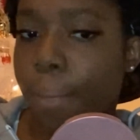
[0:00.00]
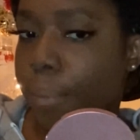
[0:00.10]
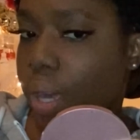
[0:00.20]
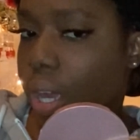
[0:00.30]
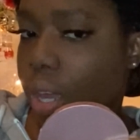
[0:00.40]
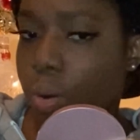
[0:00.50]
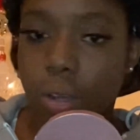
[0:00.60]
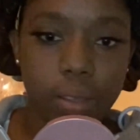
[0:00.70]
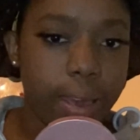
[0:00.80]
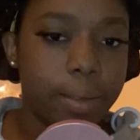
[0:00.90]

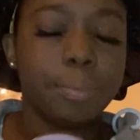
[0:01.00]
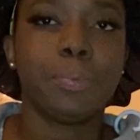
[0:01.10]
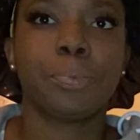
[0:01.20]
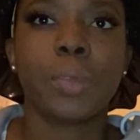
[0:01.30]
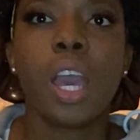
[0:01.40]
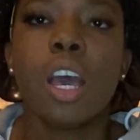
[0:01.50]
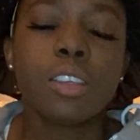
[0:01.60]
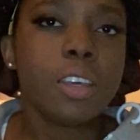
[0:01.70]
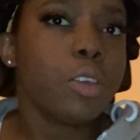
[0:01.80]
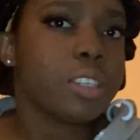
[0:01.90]
Yeah. So
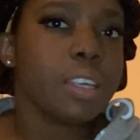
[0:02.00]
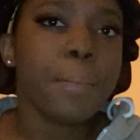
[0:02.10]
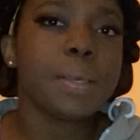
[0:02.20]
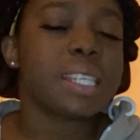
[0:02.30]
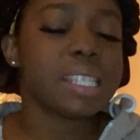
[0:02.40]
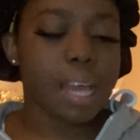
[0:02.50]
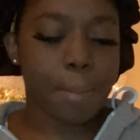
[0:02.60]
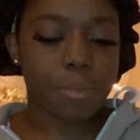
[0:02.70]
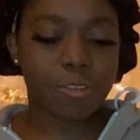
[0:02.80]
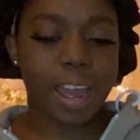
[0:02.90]
it does simple
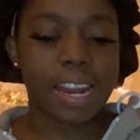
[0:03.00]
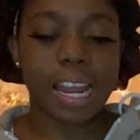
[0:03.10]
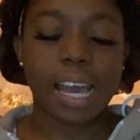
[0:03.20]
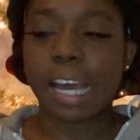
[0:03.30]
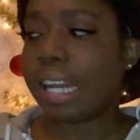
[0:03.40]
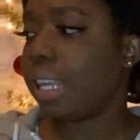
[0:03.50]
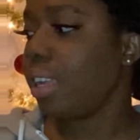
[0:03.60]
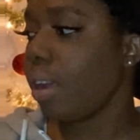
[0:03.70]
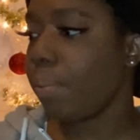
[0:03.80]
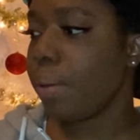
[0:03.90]
snap right on.
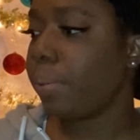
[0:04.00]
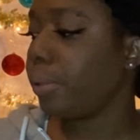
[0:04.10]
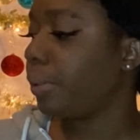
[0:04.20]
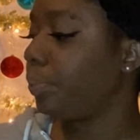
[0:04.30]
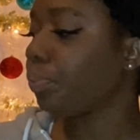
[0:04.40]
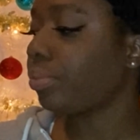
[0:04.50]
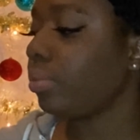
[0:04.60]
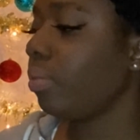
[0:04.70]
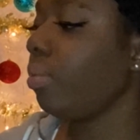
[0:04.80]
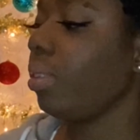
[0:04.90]
Yeah, people.
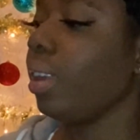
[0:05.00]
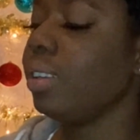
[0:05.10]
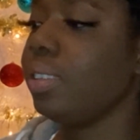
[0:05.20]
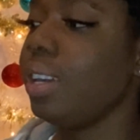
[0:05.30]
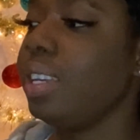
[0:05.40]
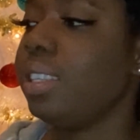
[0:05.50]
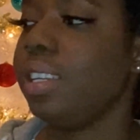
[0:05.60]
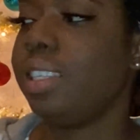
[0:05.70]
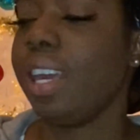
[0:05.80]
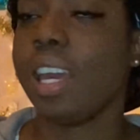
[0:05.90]
So it
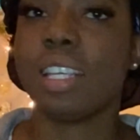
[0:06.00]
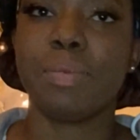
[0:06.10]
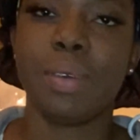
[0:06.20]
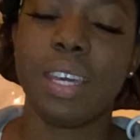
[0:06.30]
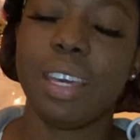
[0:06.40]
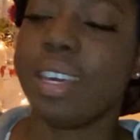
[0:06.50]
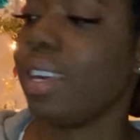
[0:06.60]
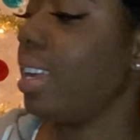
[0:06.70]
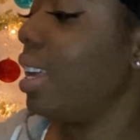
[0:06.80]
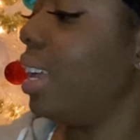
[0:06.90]
takes me,
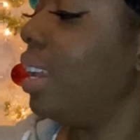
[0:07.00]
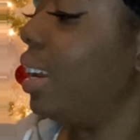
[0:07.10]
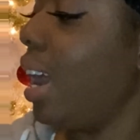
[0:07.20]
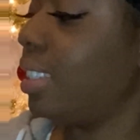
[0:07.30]
like I